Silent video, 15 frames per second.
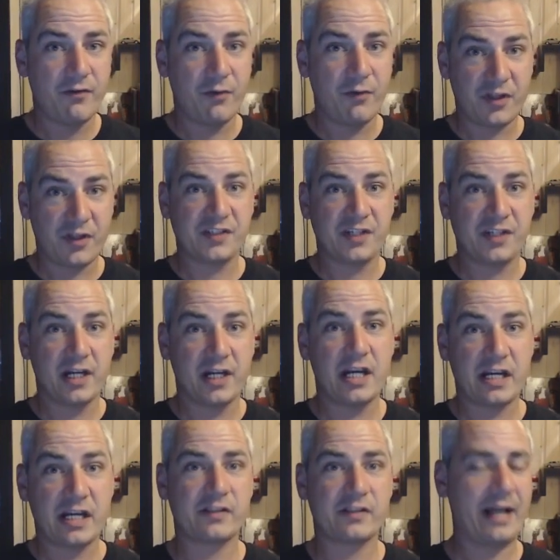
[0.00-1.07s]
for this year
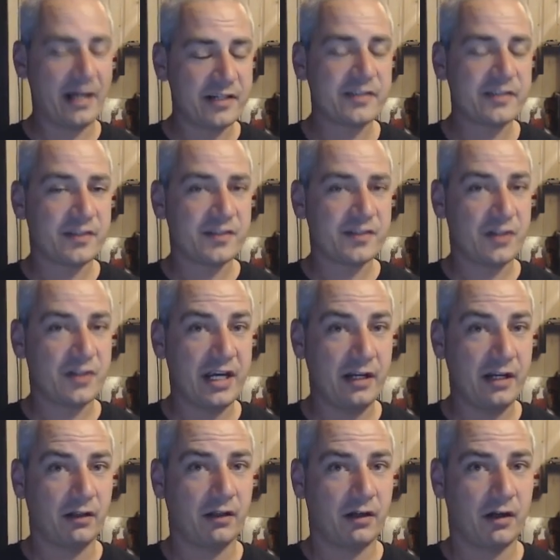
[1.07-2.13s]
is License to
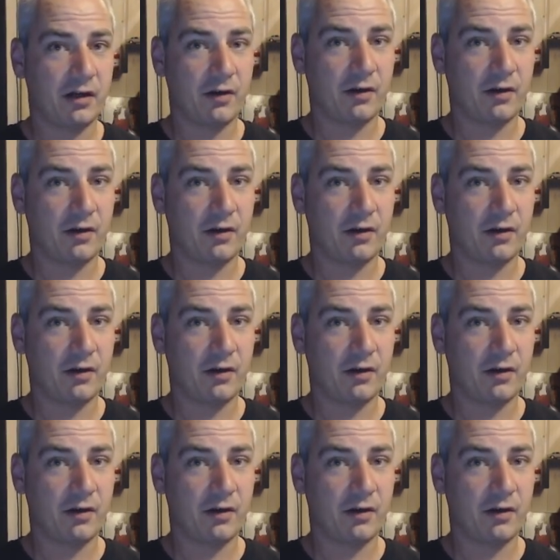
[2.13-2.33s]
Kill,